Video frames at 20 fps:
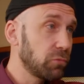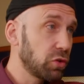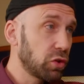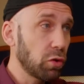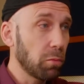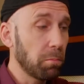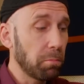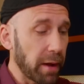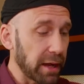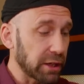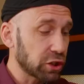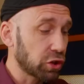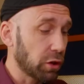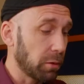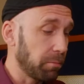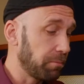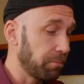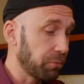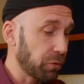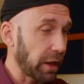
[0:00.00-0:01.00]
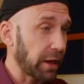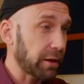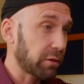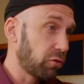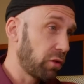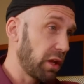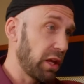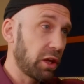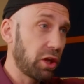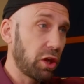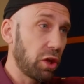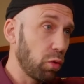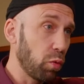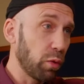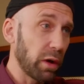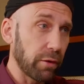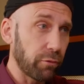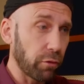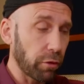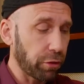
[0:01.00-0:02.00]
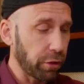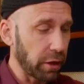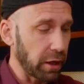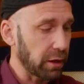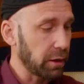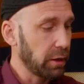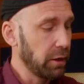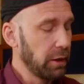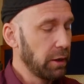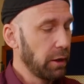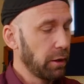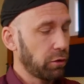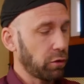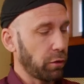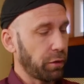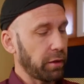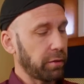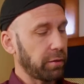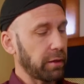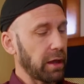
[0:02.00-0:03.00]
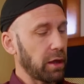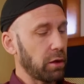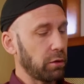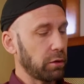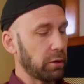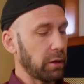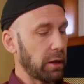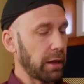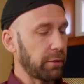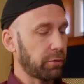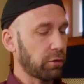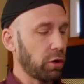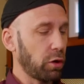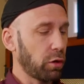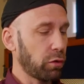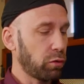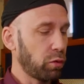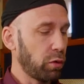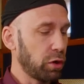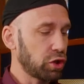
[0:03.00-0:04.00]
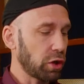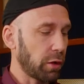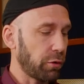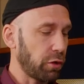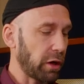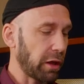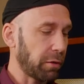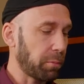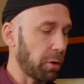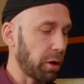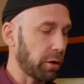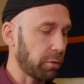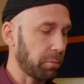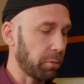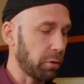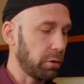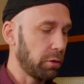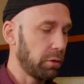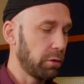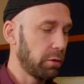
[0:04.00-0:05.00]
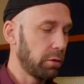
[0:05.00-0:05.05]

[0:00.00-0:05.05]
to match them, like the EQ and everything, so they sound as close to each other as possible.